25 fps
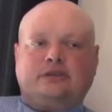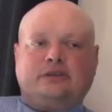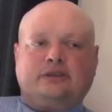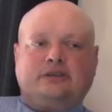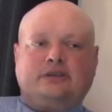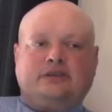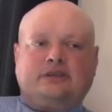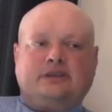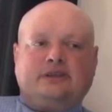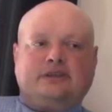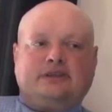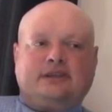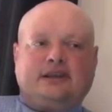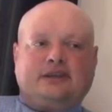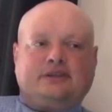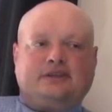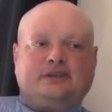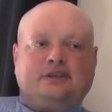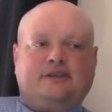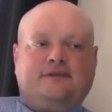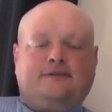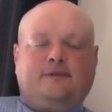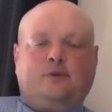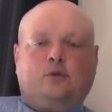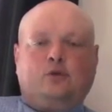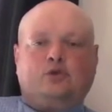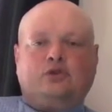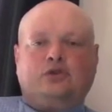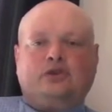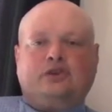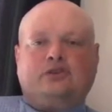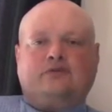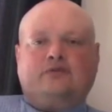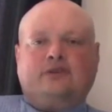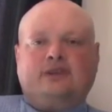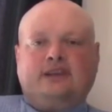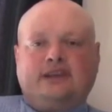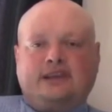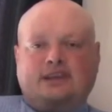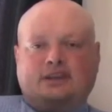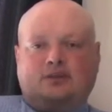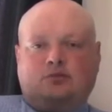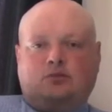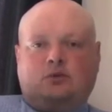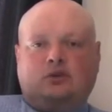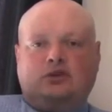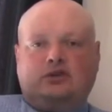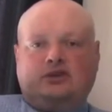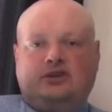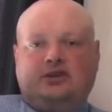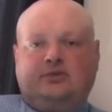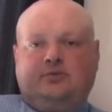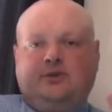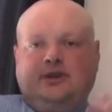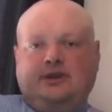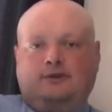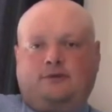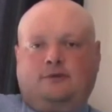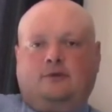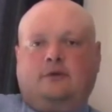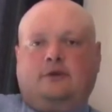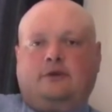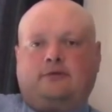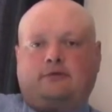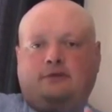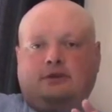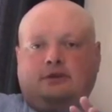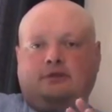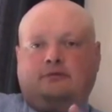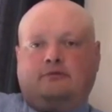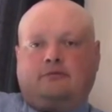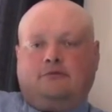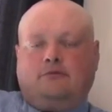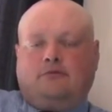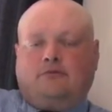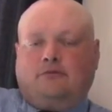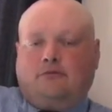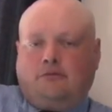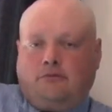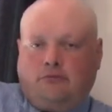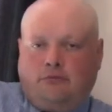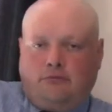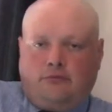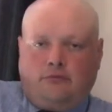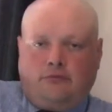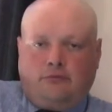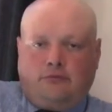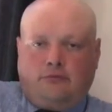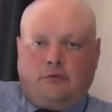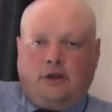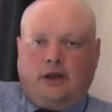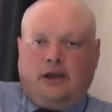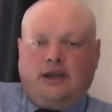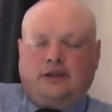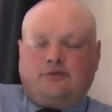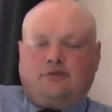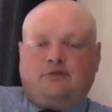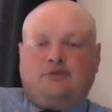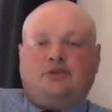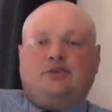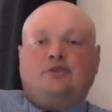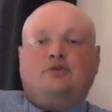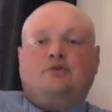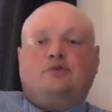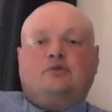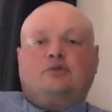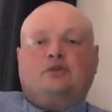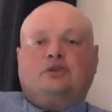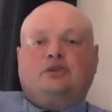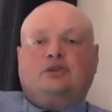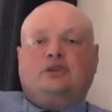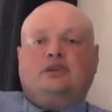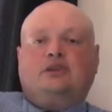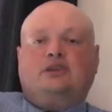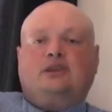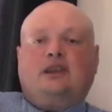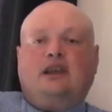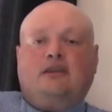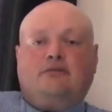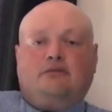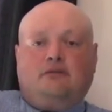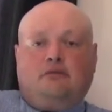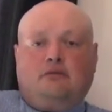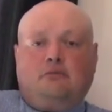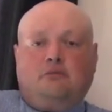is actually a force that is released once the speed of light is reduced to a certain level.